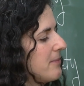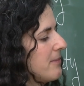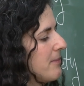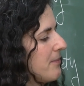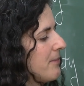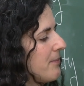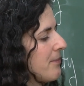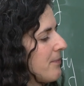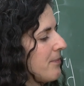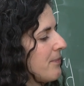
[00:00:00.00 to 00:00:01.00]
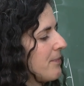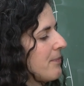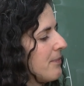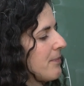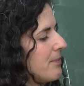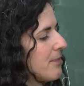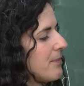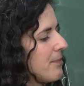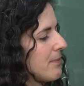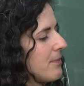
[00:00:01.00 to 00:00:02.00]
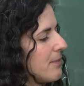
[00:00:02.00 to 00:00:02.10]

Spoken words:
Nobody speaks.